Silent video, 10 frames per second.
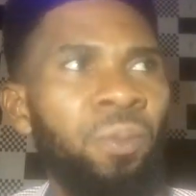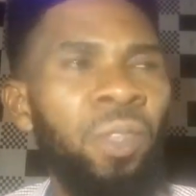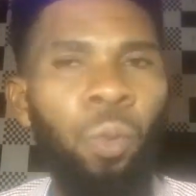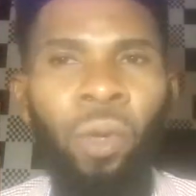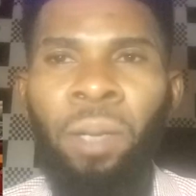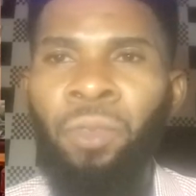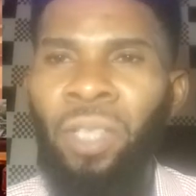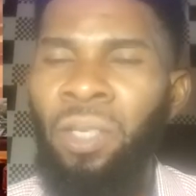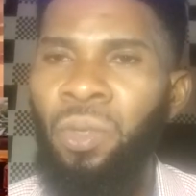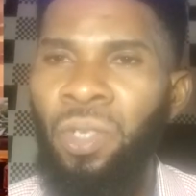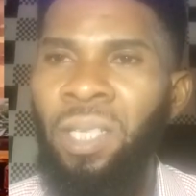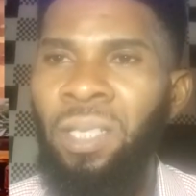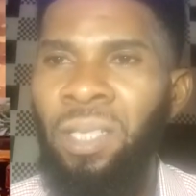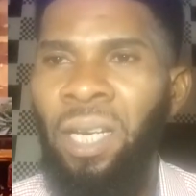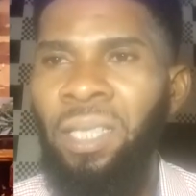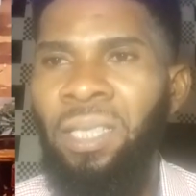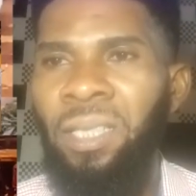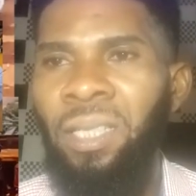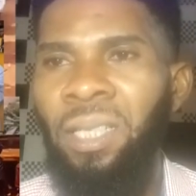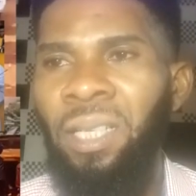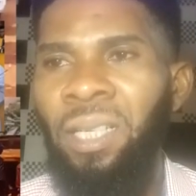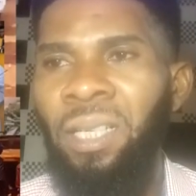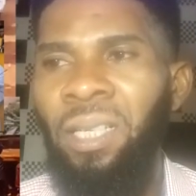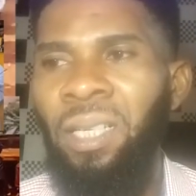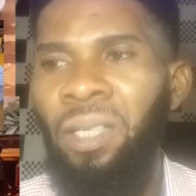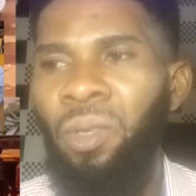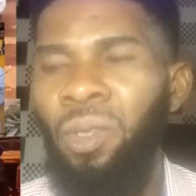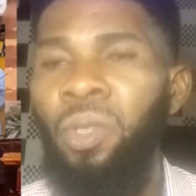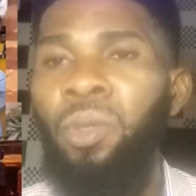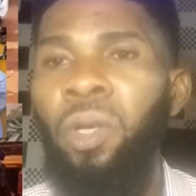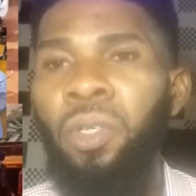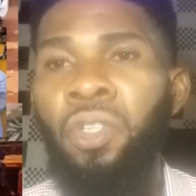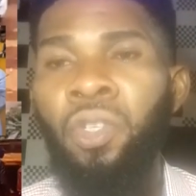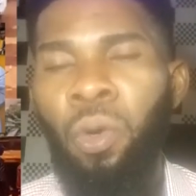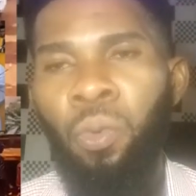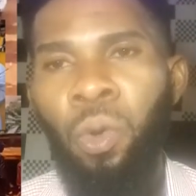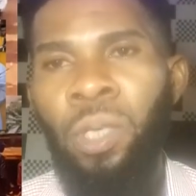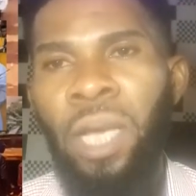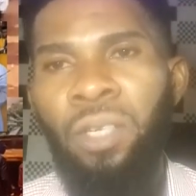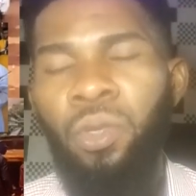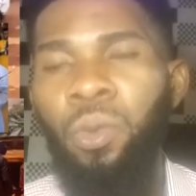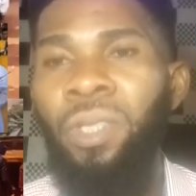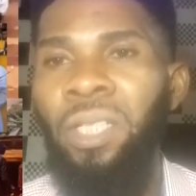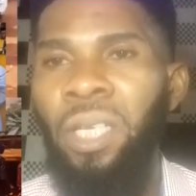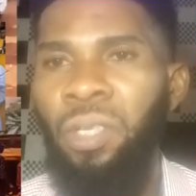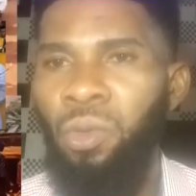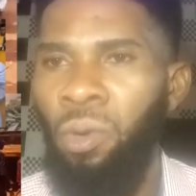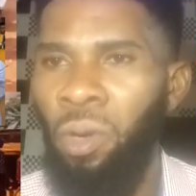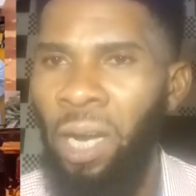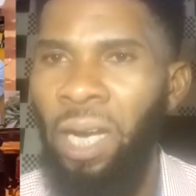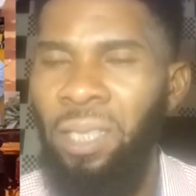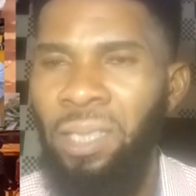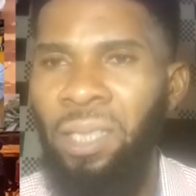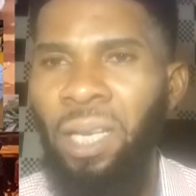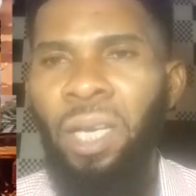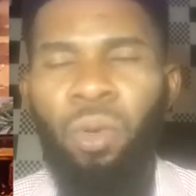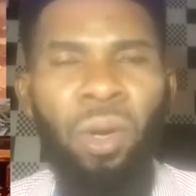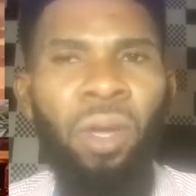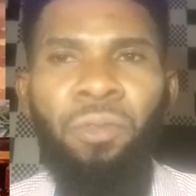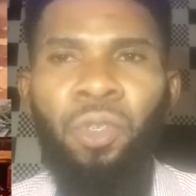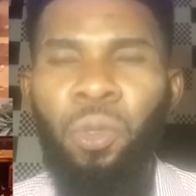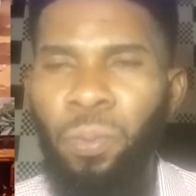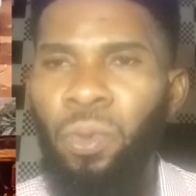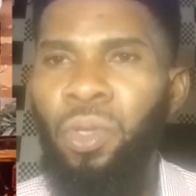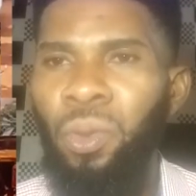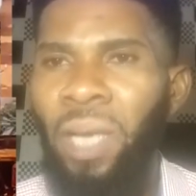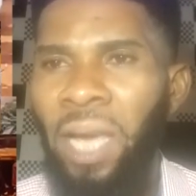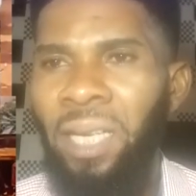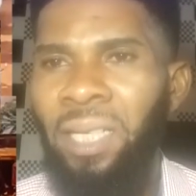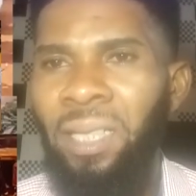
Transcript: what I'm trying to say is that, you know, you lost someone that is so dear to your heart. You are not even supposed to, like,